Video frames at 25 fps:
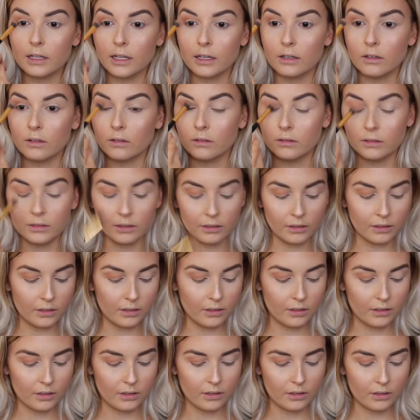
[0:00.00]
that on.
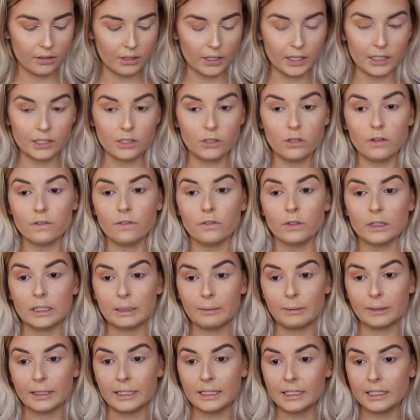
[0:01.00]
It's not fully
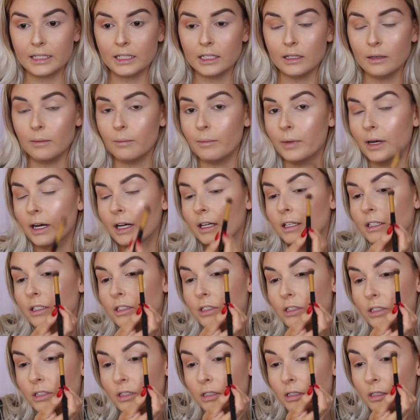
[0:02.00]
blended, but
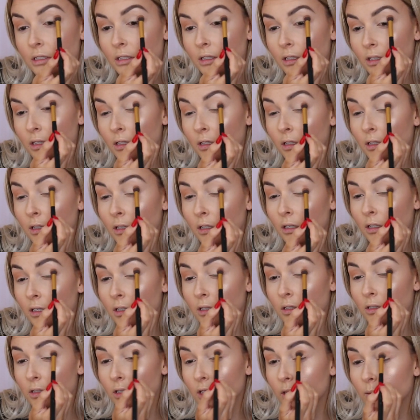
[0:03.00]
it's just
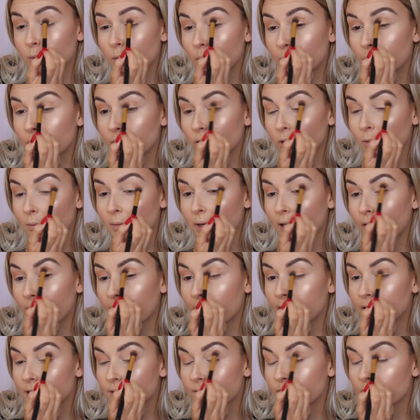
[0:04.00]
going to pop it on my
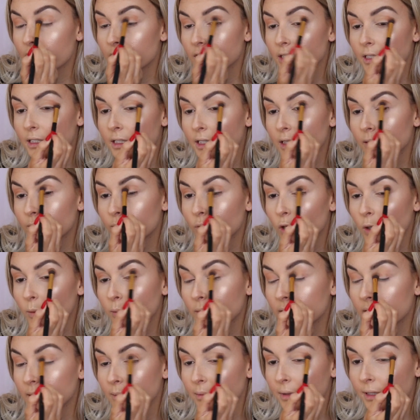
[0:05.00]
eyes first and then
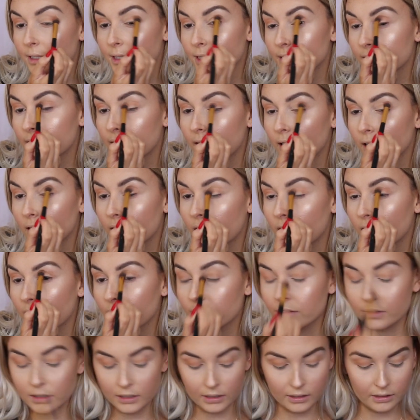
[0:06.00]
properly blend it out
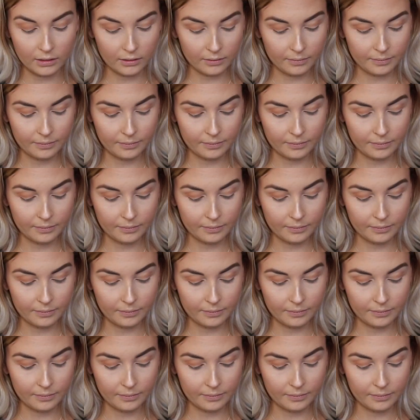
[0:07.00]
after.